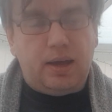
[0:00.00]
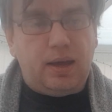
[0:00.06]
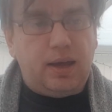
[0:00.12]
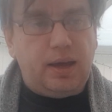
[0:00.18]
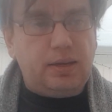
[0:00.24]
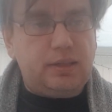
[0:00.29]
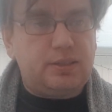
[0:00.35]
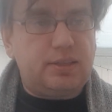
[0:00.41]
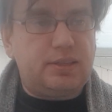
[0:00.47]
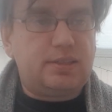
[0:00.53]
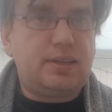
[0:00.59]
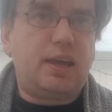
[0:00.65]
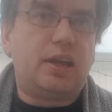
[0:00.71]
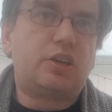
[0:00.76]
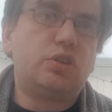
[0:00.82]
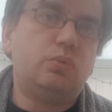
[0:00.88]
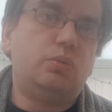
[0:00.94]
And it's a
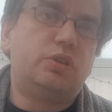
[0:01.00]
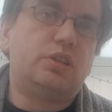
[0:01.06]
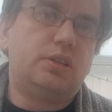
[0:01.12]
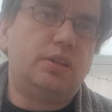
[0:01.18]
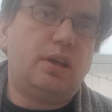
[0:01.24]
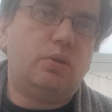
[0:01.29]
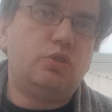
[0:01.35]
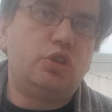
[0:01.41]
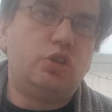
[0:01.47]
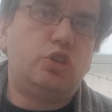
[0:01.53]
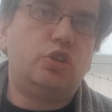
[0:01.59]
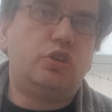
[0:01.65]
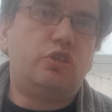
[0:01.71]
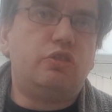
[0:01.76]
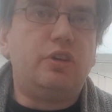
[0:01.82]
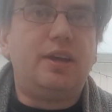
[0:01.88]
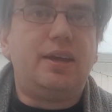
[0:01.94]
section which allows you to
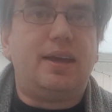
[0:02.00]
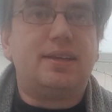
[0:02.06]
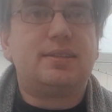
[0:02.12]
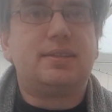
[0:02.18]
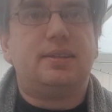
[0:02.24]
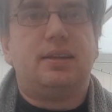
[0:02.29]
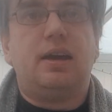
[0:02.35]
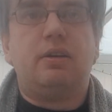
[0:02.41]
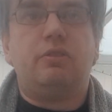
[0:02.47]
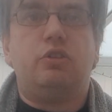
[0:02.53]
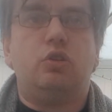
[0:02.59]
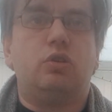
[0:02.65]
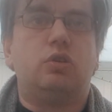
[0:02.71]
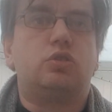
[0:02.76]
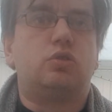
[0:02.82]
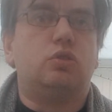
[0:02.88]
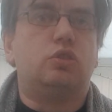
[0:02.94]
create a
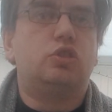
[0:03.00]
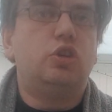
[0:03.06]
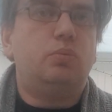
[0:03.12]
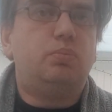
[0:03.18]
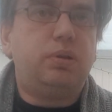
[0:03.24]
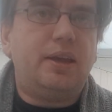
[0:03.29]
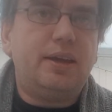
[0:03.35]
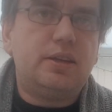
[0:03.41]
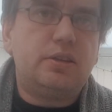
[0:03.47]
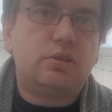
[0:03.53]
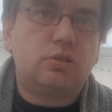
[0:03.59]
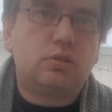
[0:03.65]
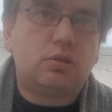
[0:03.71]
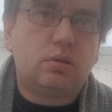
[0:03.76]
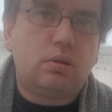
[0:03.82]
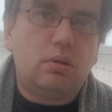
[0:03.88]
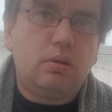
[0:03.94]
scenario. So 2
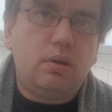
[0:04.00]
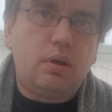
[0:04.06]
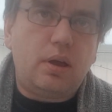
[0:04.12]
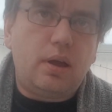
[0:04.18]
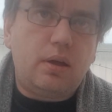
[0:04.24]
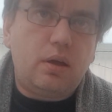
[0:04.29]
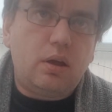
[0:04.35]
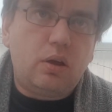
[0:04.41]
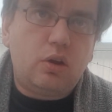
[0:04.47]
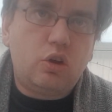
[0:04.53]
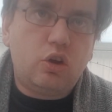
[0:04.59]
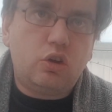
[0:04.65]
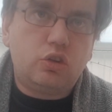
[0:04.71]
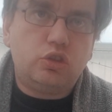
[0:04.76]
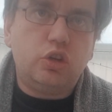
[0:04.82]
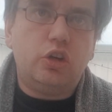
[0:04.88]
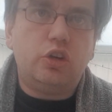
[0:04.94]
players
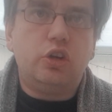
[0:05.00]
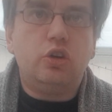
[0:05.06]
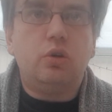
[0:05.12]
turning